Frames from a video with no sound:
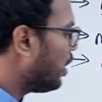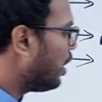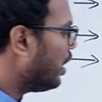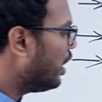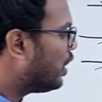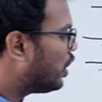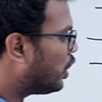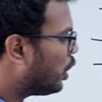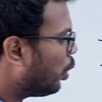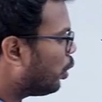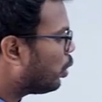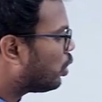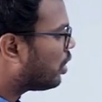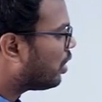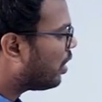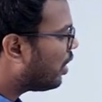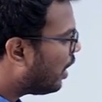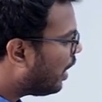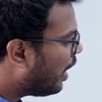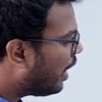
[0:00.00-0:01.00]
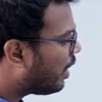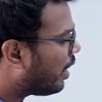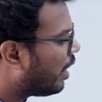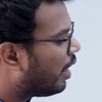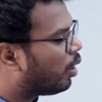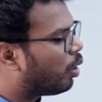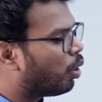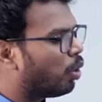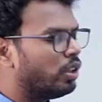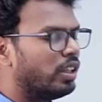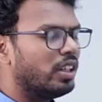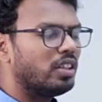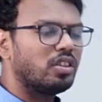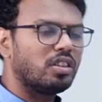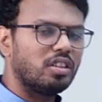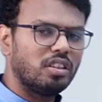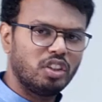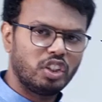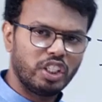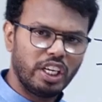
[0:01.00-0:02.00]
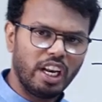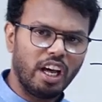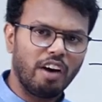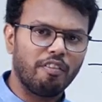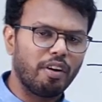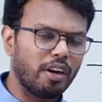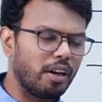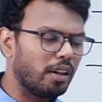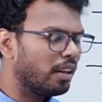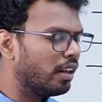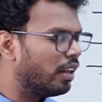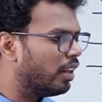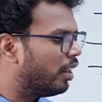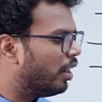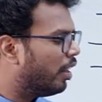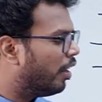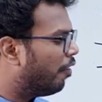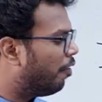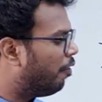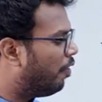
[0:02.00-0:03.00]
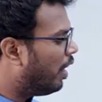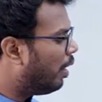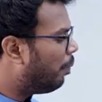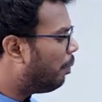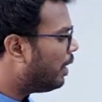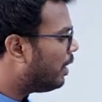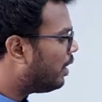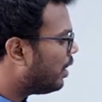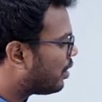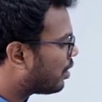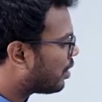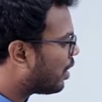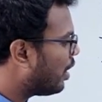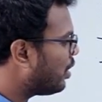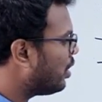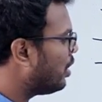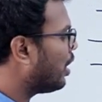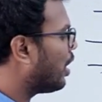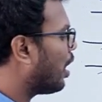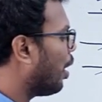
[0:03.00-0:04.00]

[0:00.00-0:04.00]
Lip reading: issues related to this Jilla 1 will be discussed